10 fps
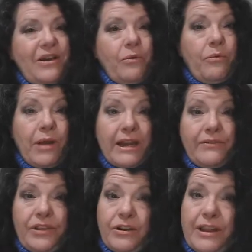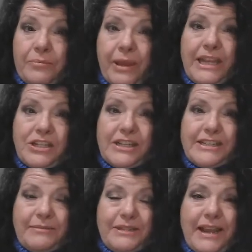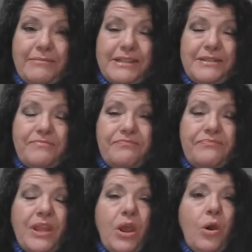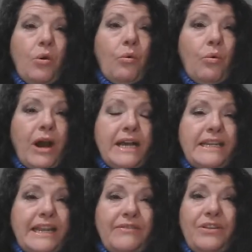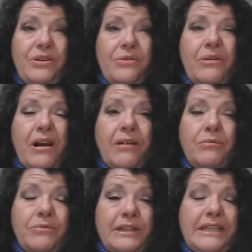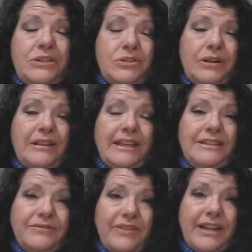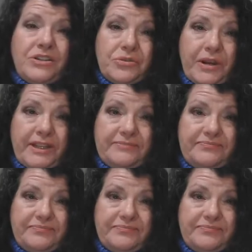What if you're impatient sometimes? What if you are really struggling to find joy?